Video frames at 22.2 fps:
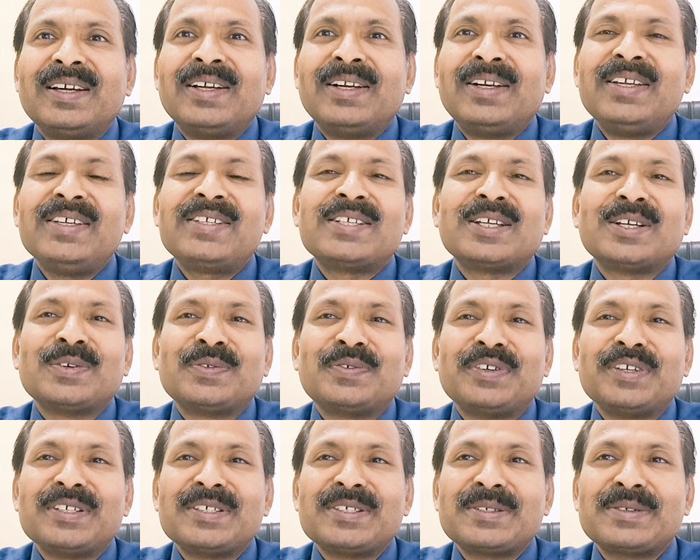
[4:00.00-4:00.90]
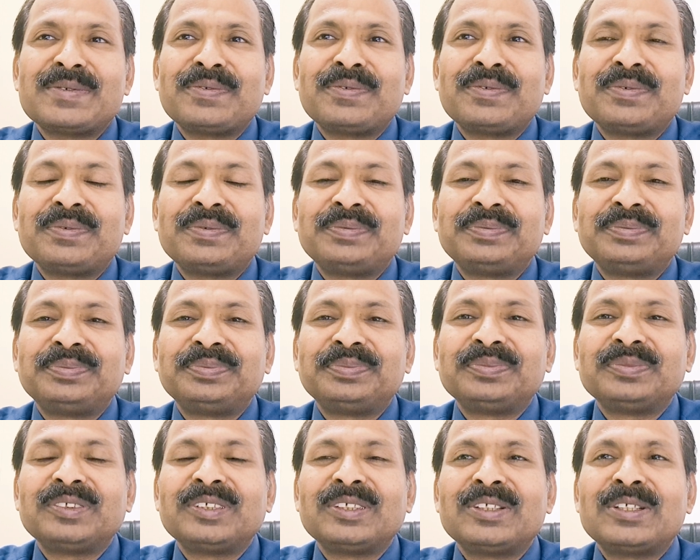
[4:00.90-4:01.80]
resurface.
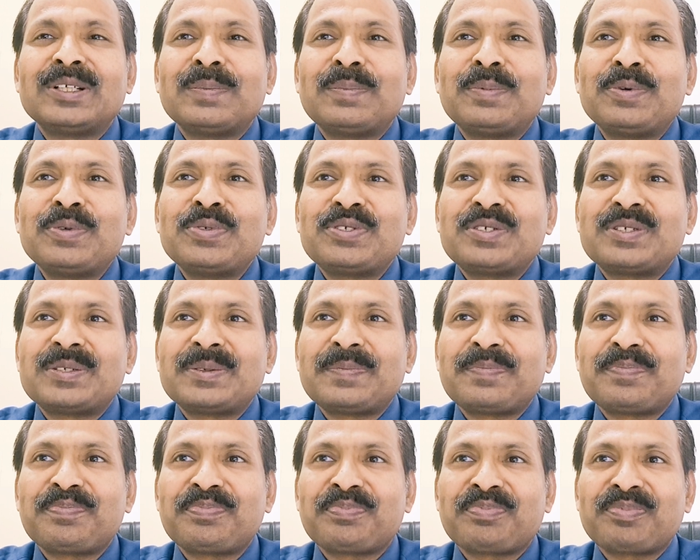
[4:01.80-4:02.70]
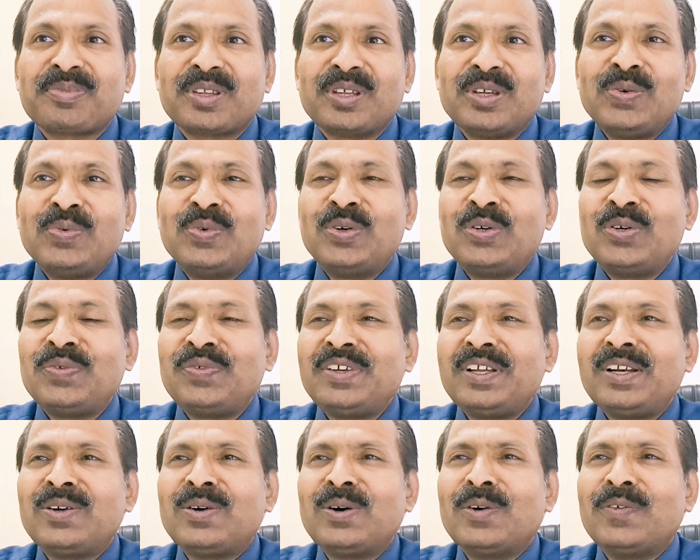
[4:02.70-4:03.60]
Suppose you want to
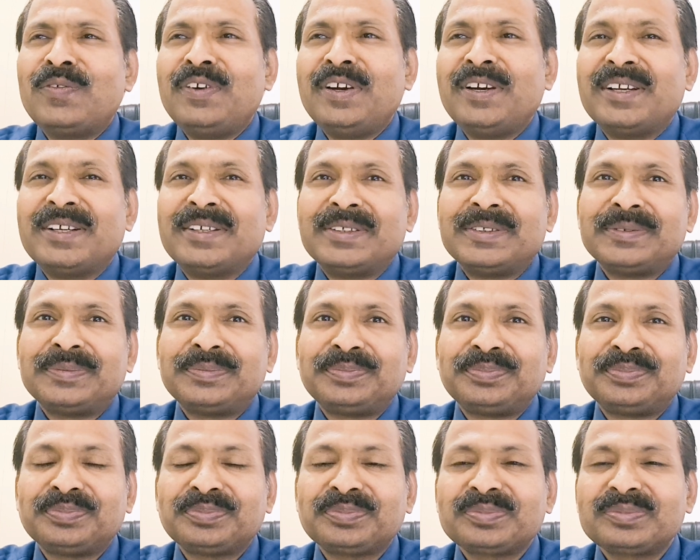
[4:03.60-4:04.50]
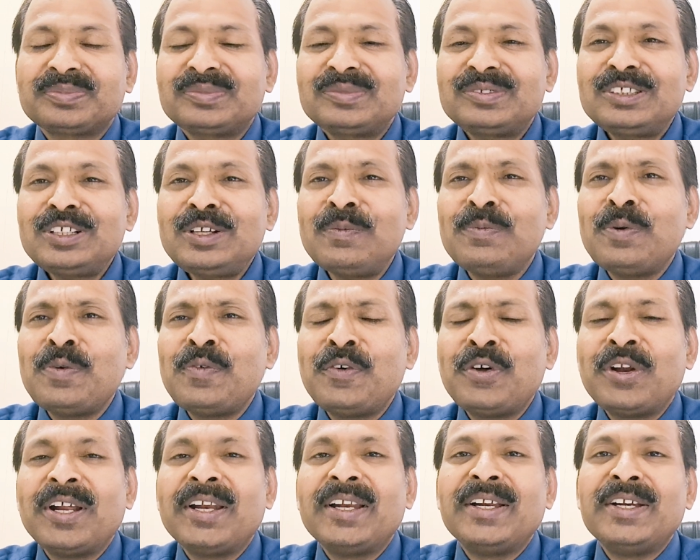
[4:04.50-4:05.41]
feel confident
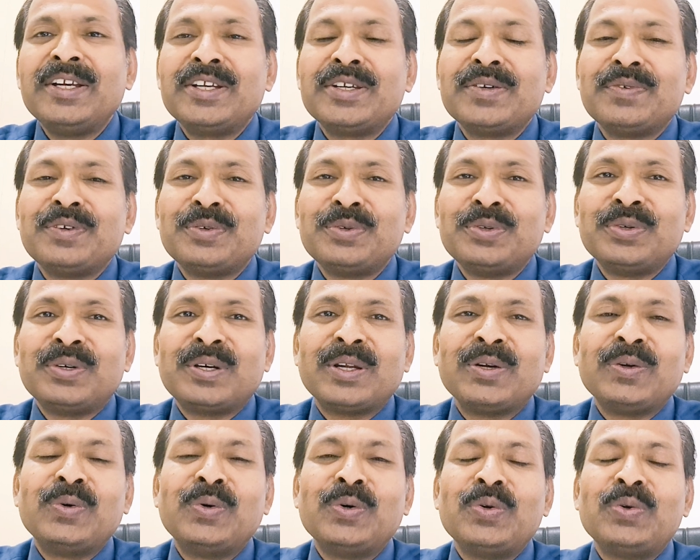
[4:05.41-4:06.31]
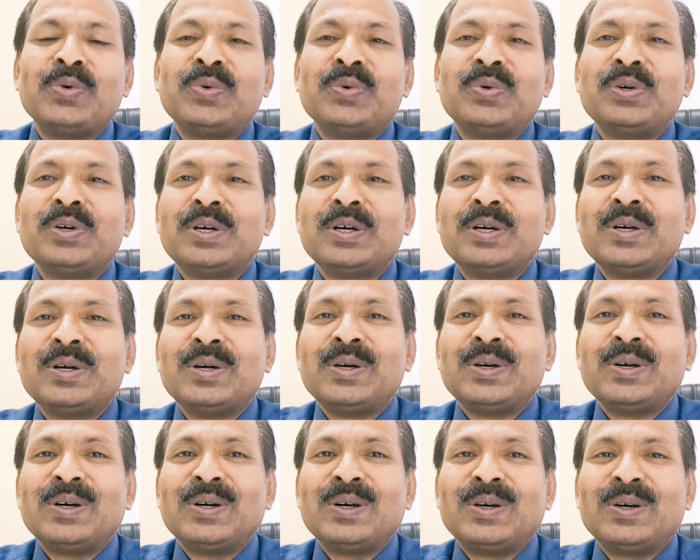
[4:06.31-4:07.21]
before an interview. You can go to
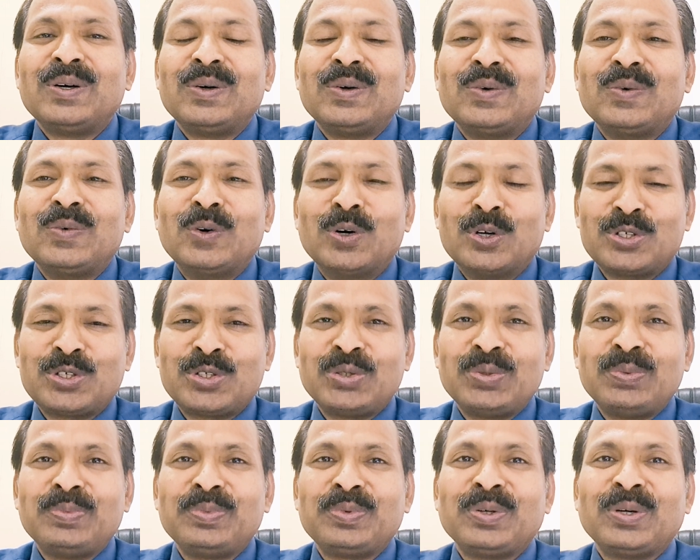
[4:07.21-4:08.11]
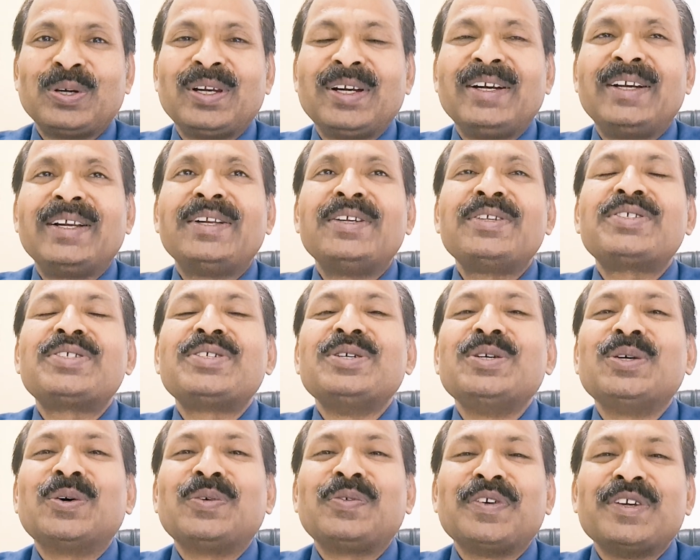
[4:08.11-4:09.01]
washroom, toilet and see
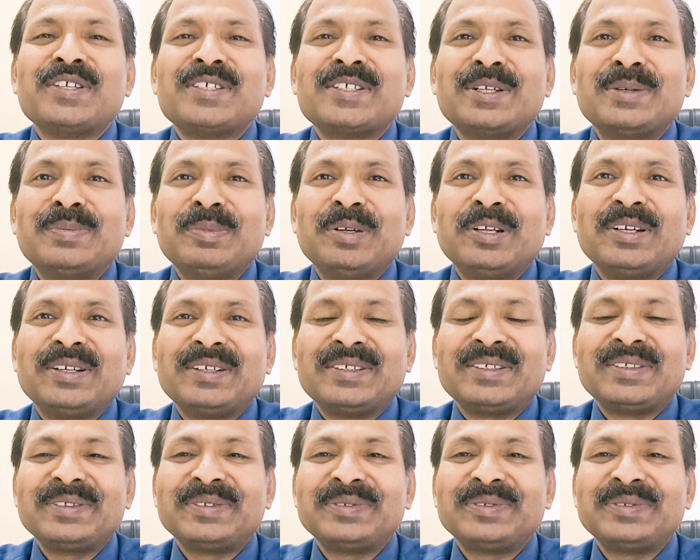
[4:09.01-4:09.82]
your face in mirror,